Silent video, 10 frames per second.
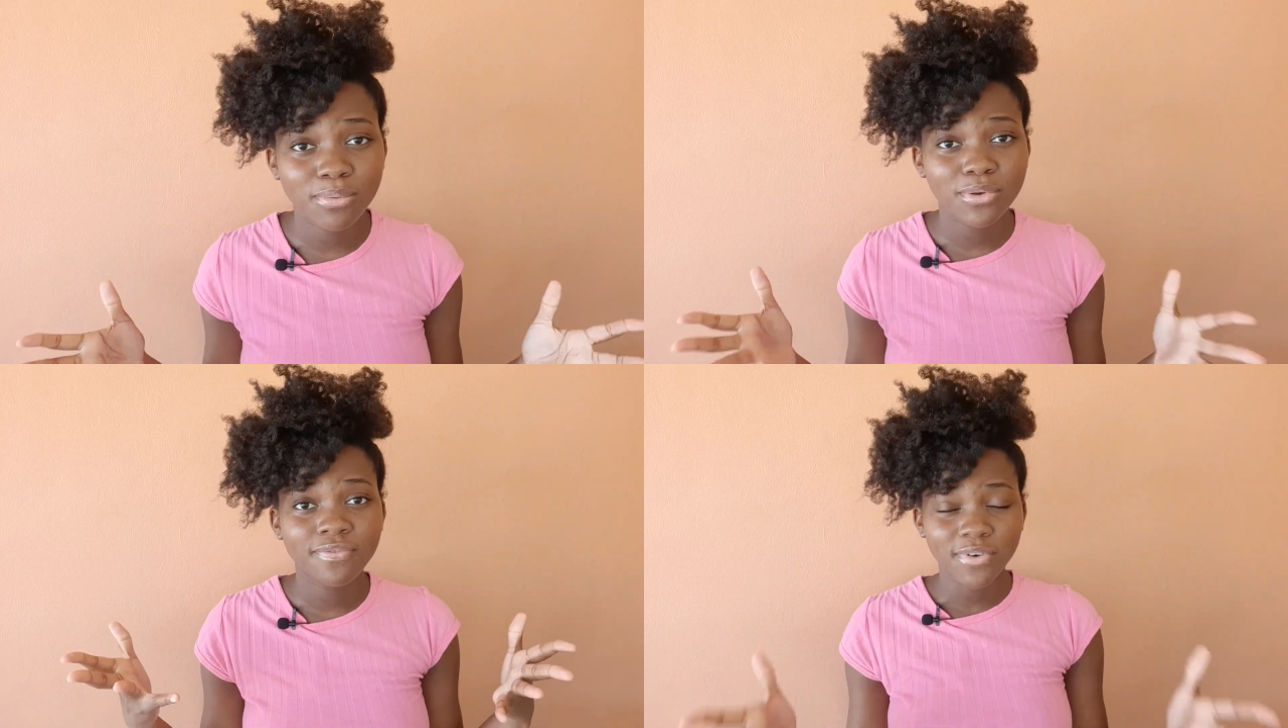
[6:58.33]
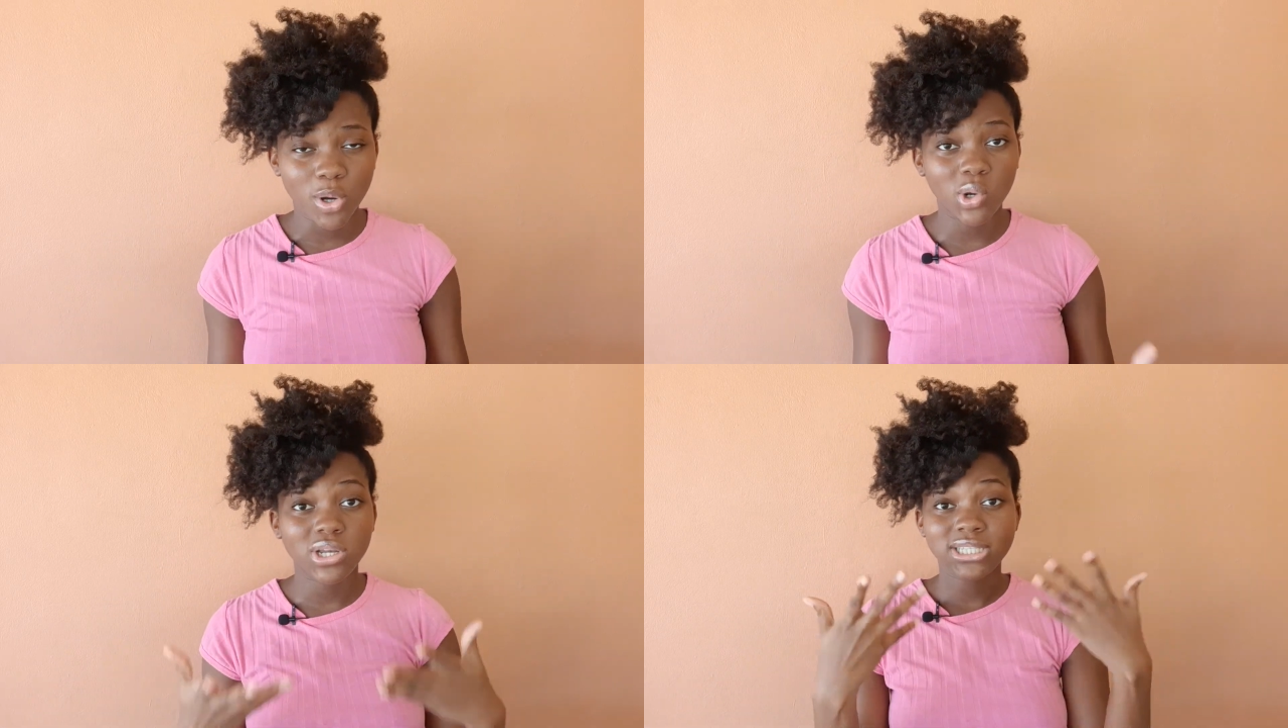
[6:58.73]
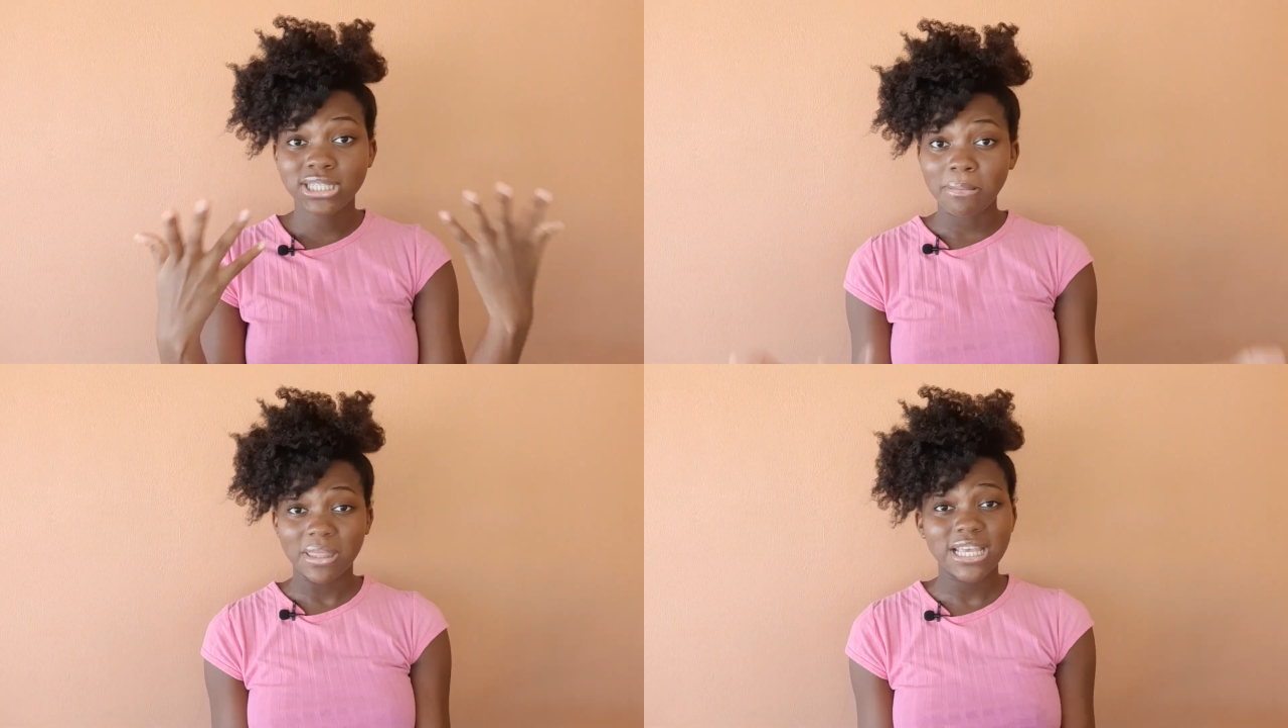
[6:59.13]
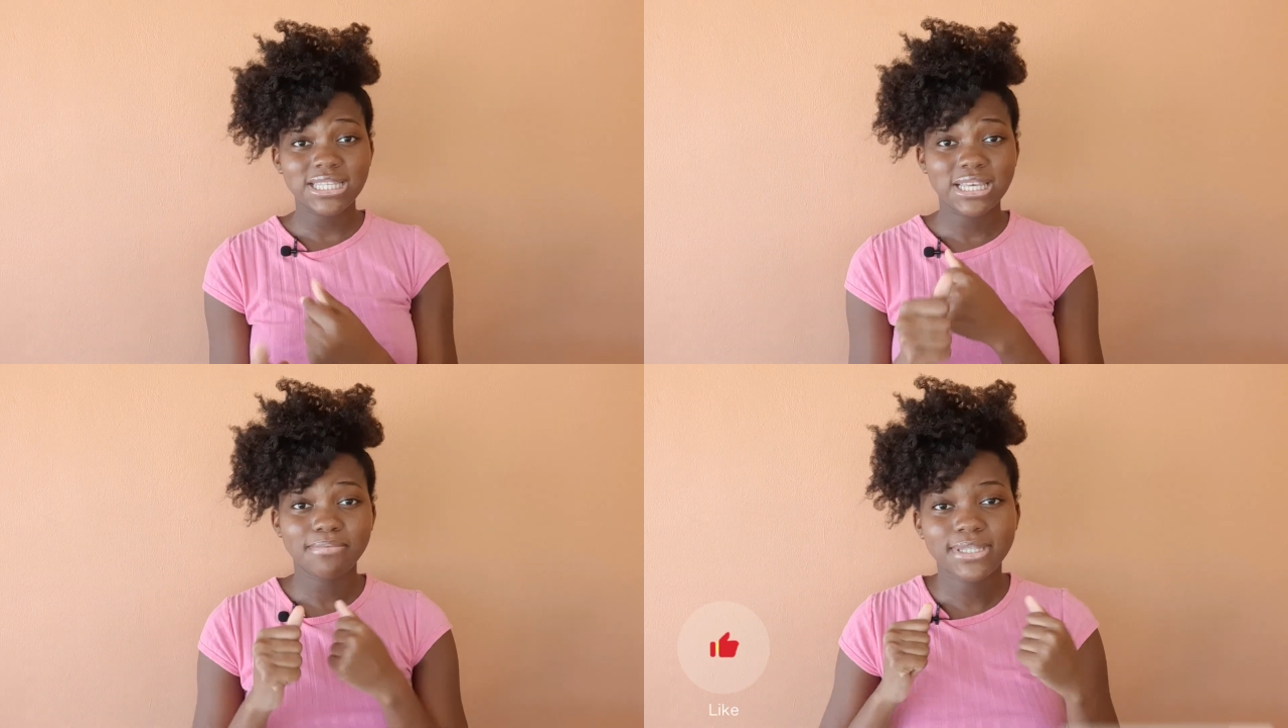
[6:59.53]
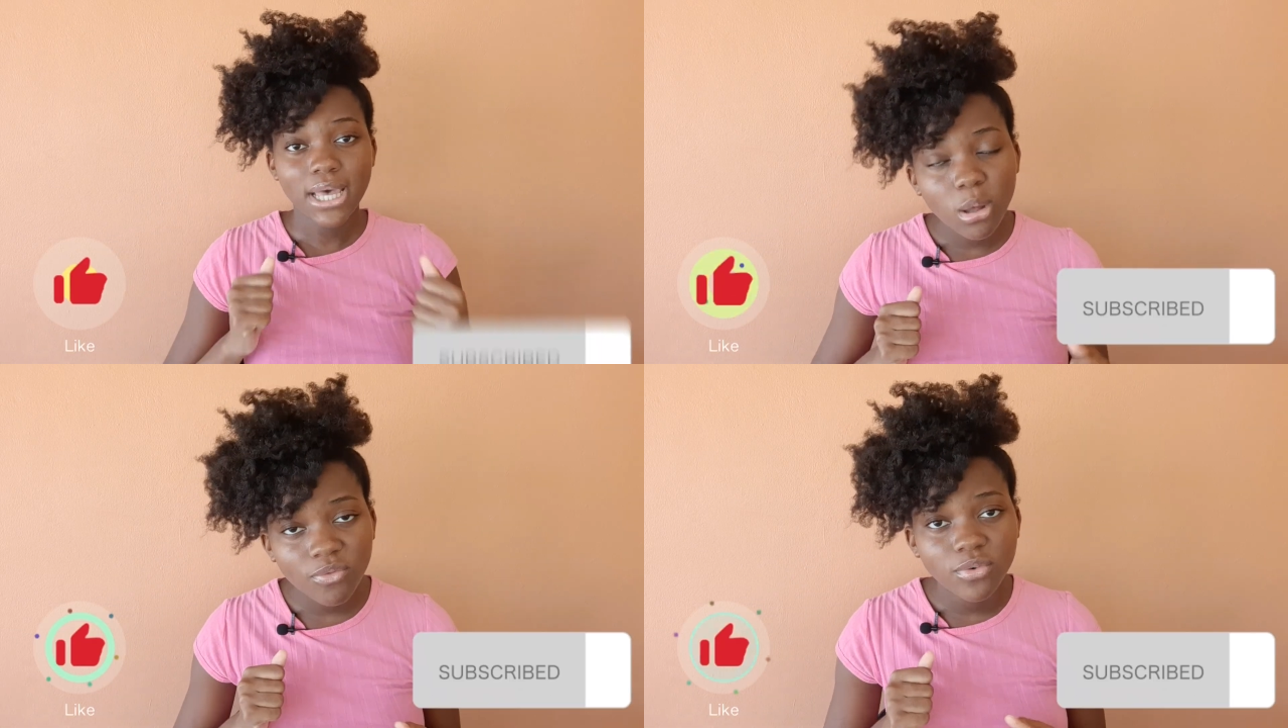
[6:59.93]
you found some of these tips
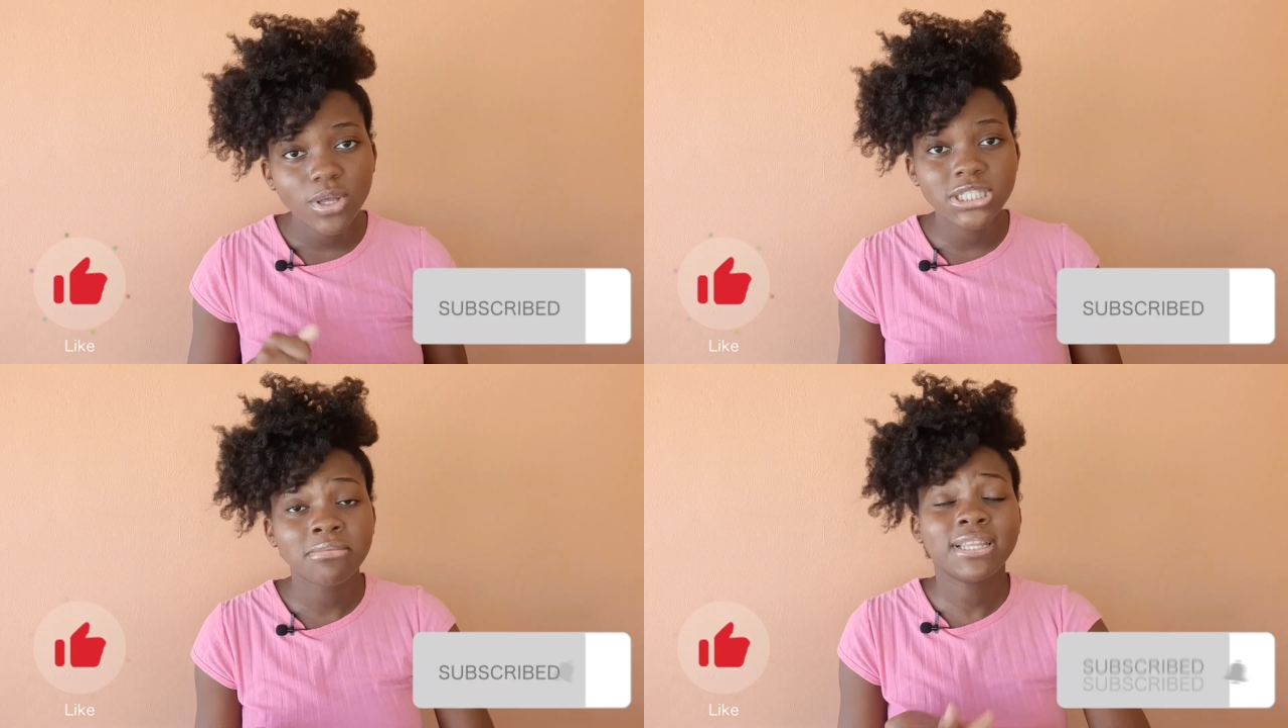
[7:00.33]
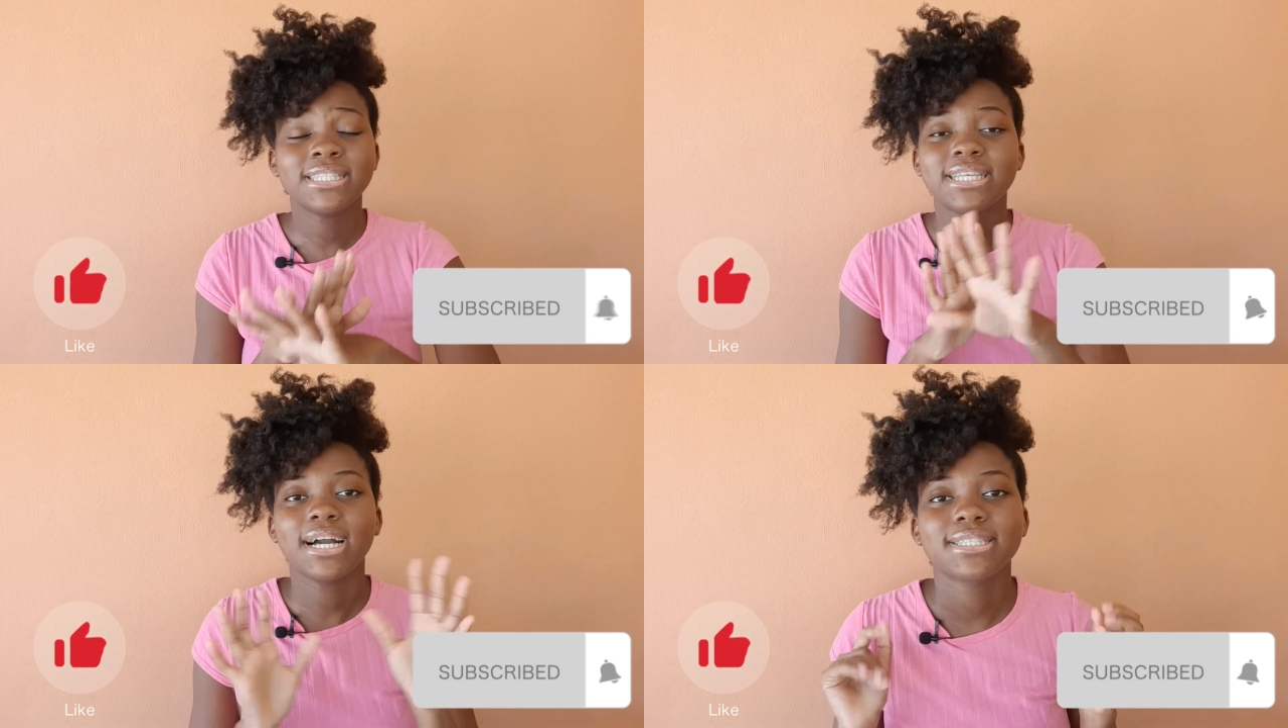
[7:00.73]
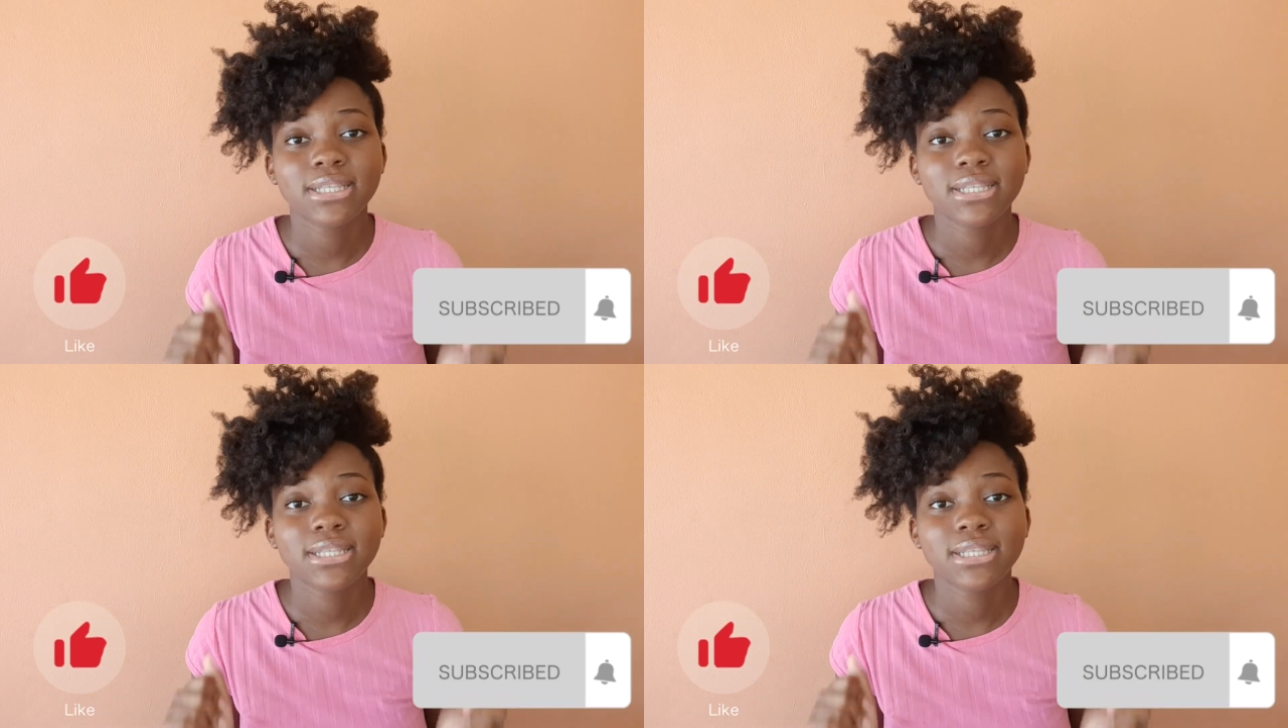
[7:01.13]
helpful, some of these hacks